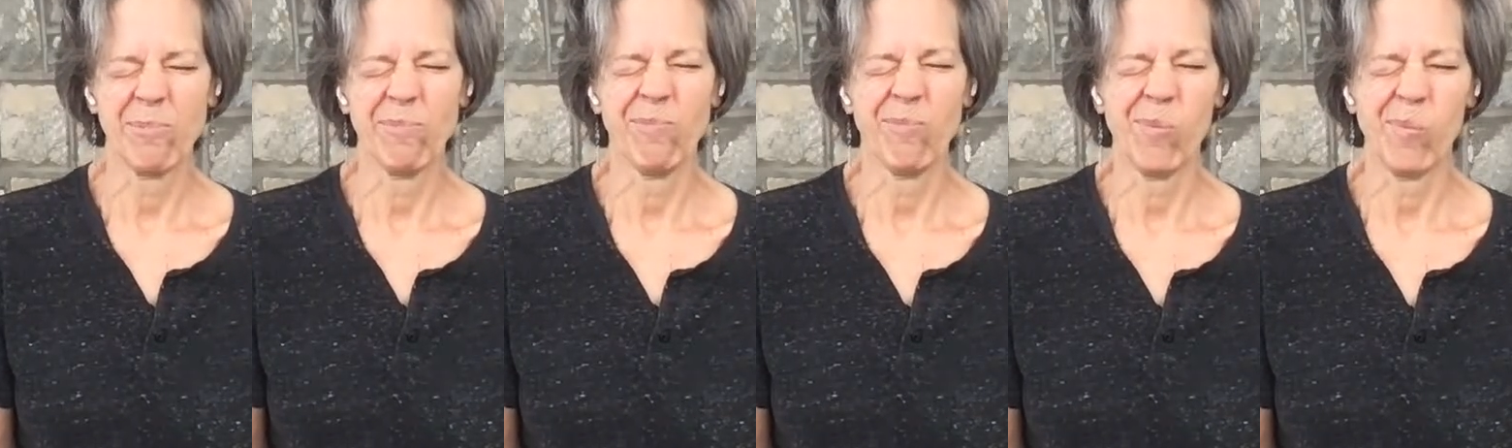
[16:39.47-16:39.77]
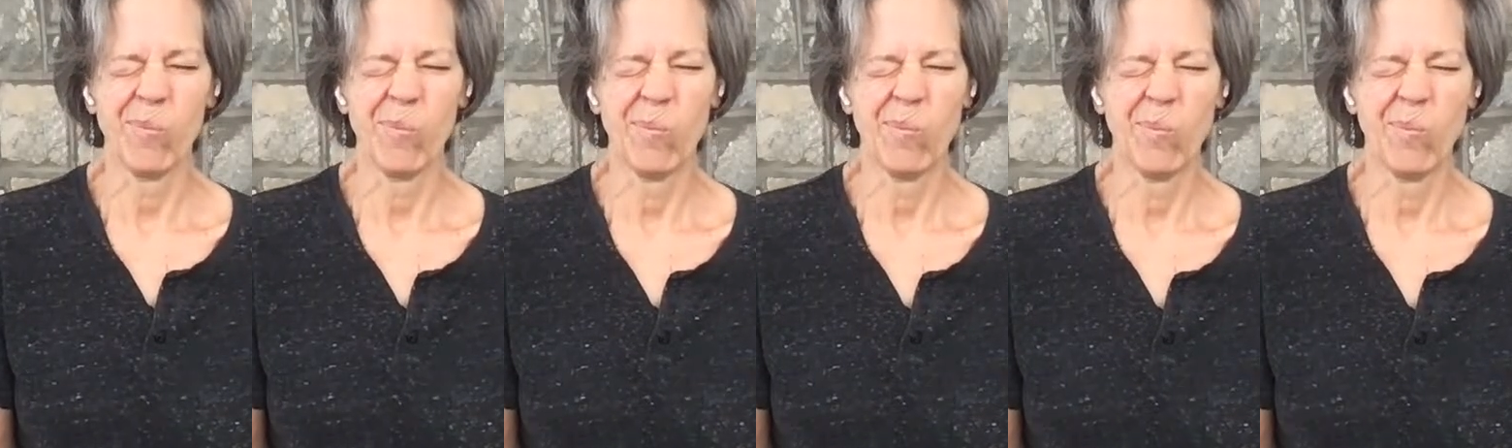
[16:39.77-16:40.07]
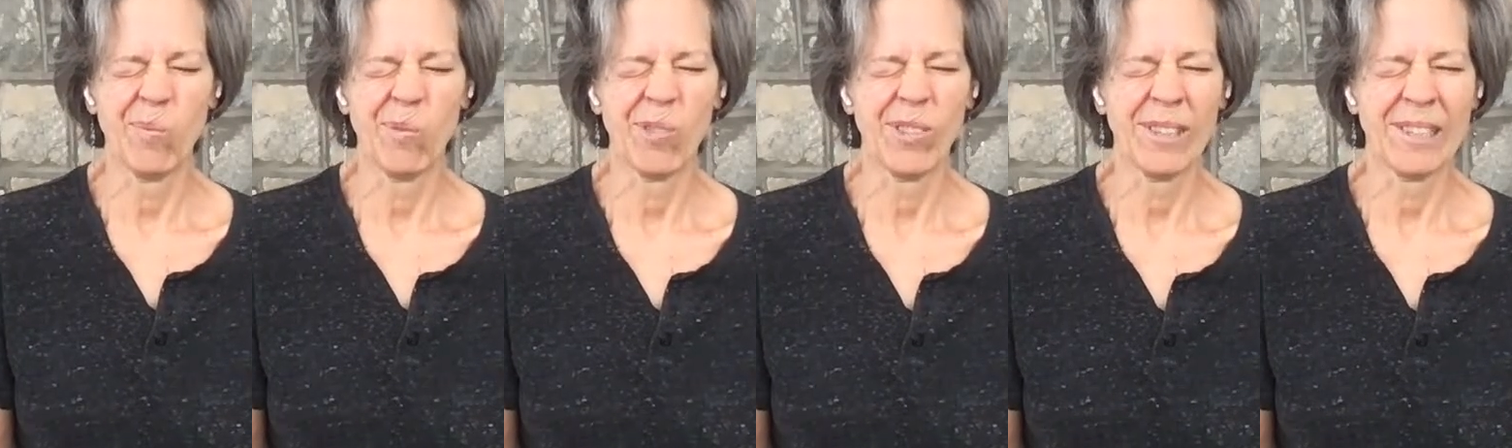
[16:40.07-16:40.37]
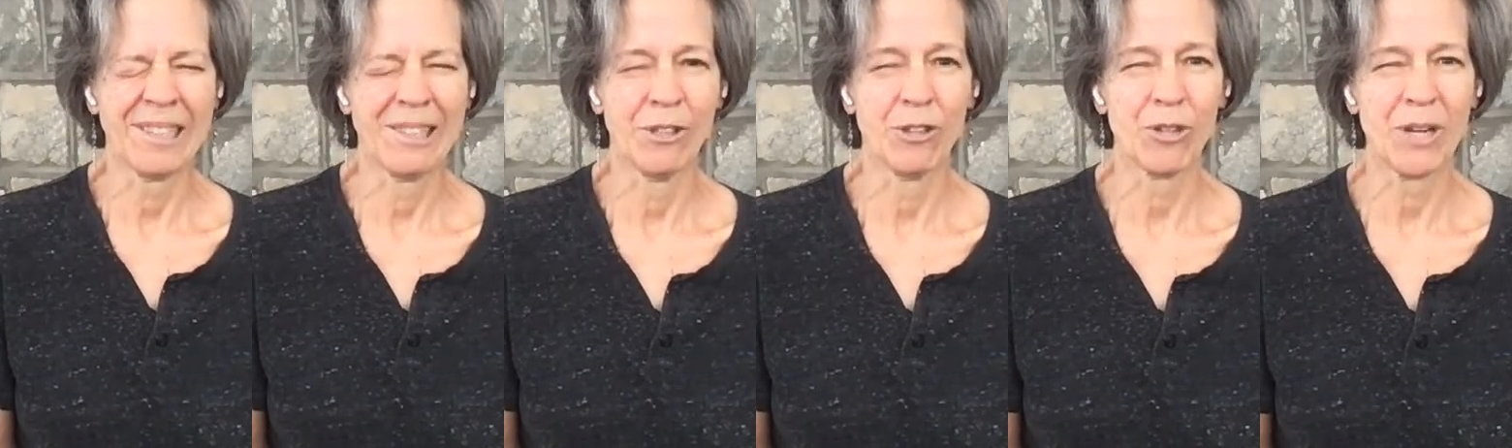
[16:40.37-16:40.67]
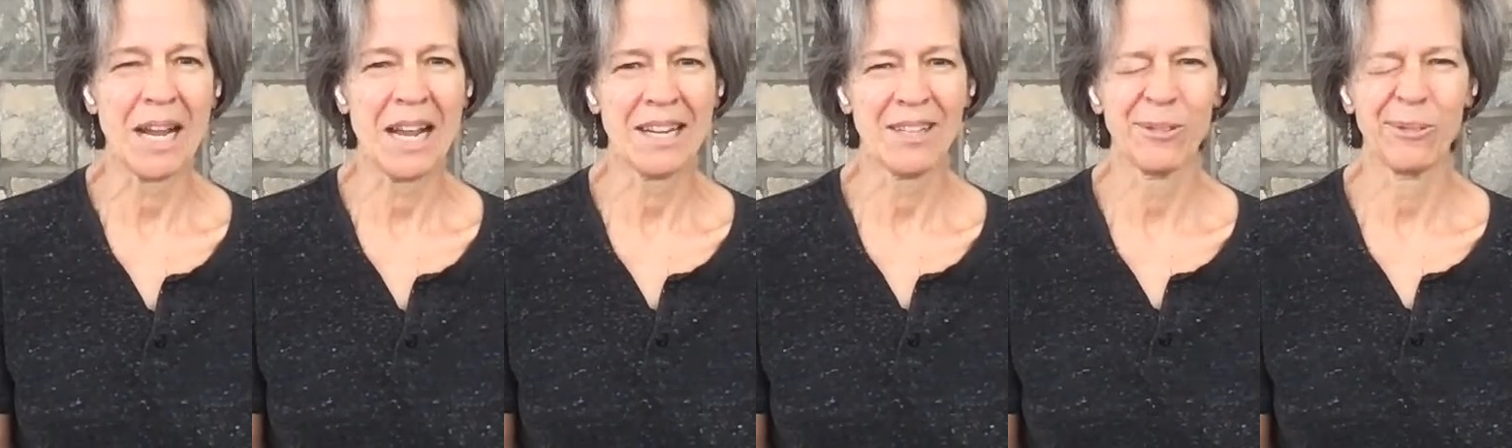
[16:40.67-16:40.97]
And
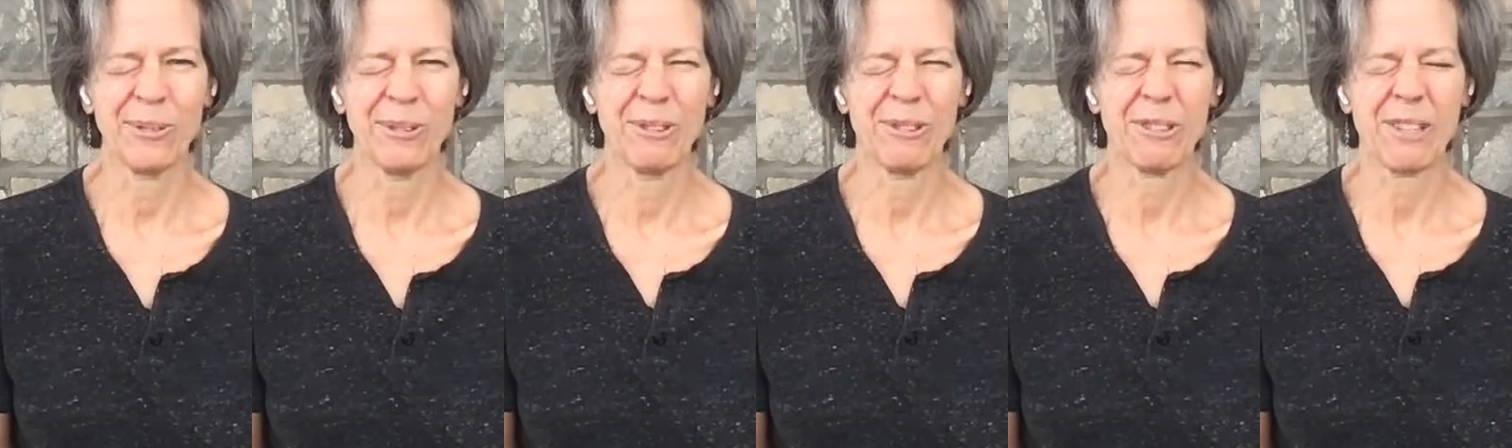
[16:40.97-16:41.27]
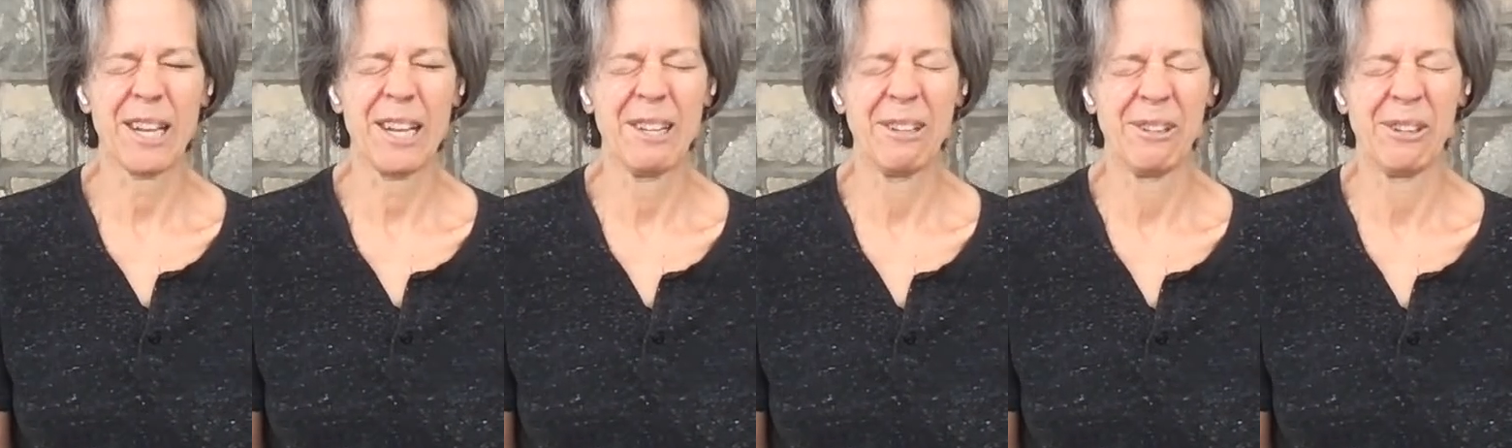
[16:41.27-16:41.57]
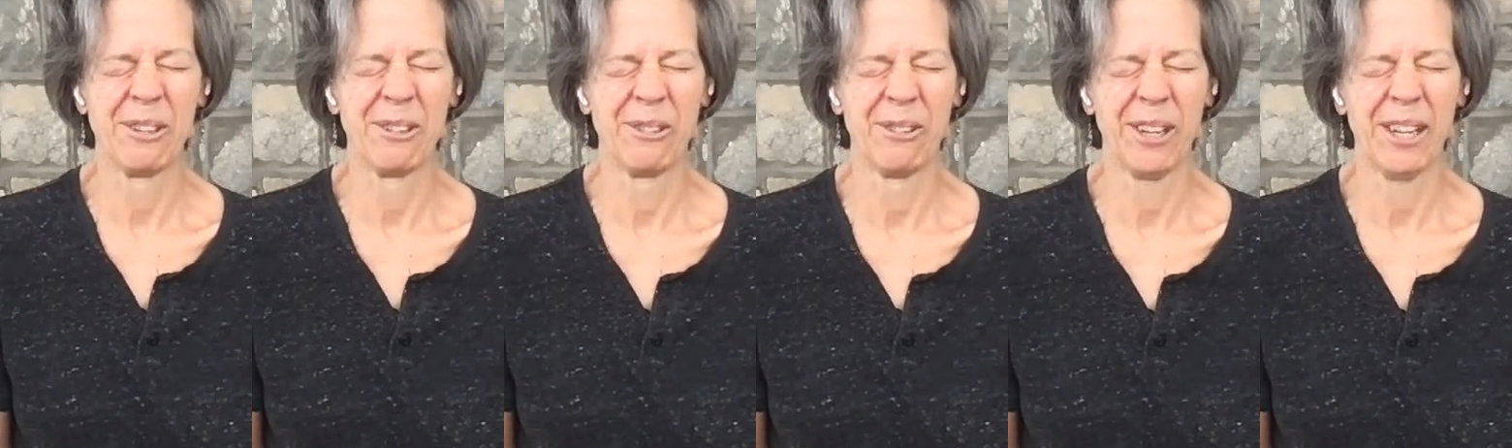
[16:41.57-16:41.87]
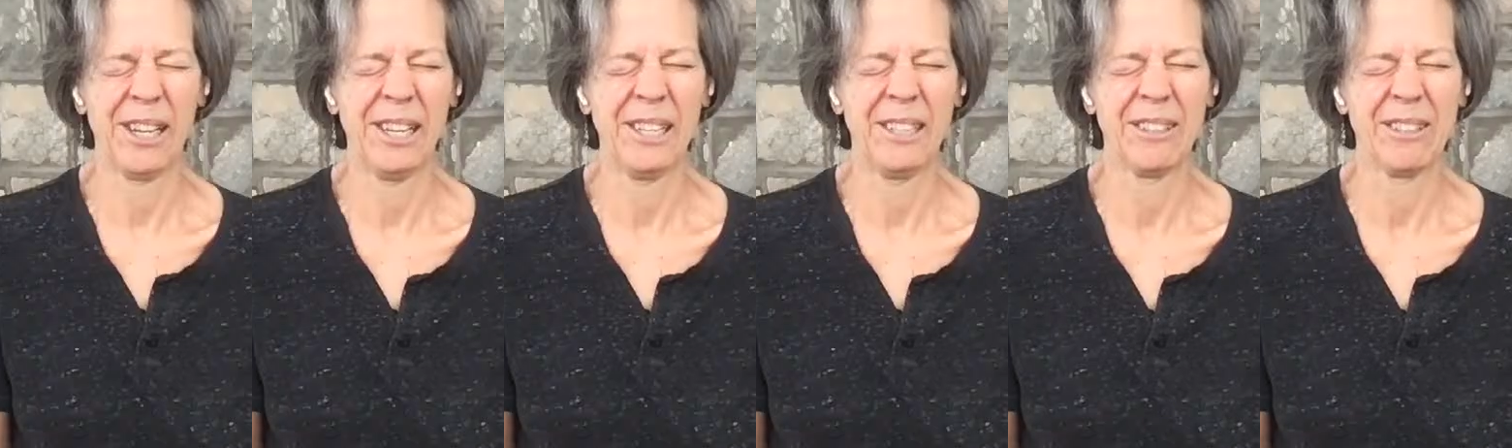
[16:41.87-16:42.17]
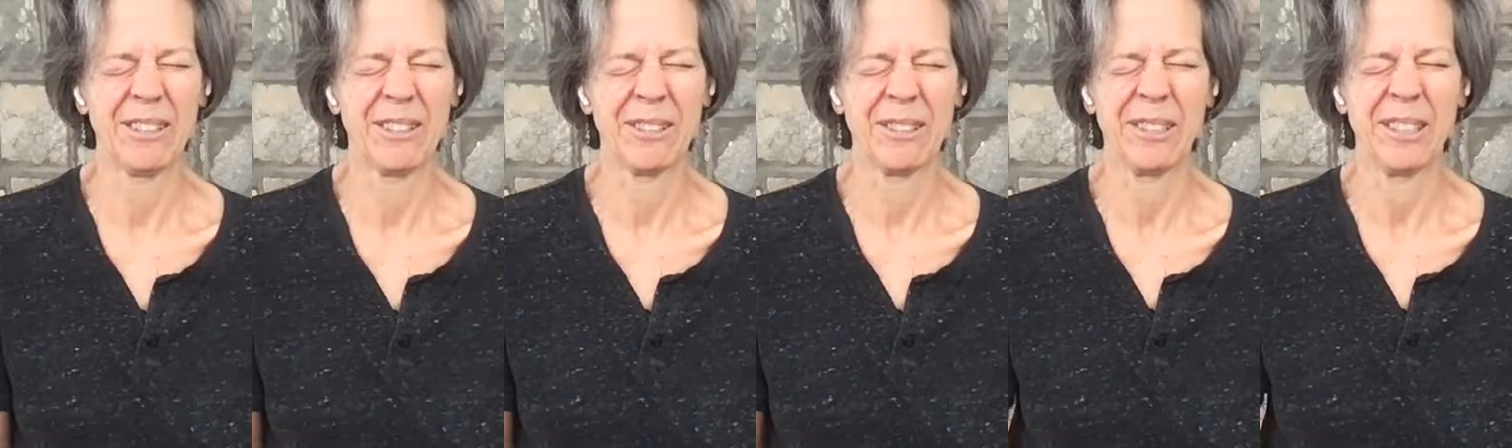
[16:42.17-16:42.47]
contract one side of your
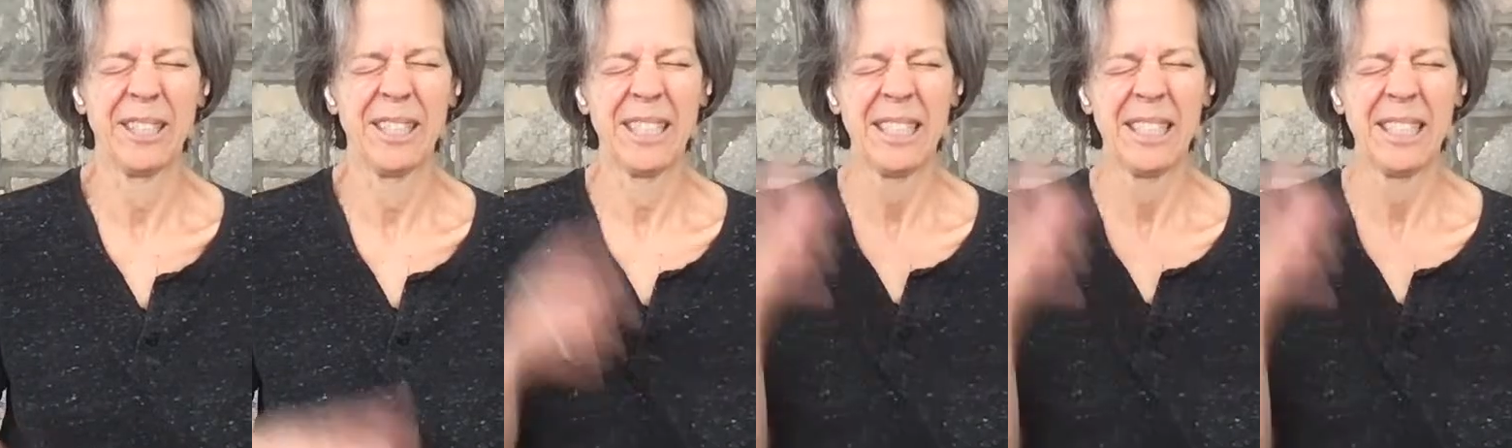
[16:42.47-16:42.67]
face.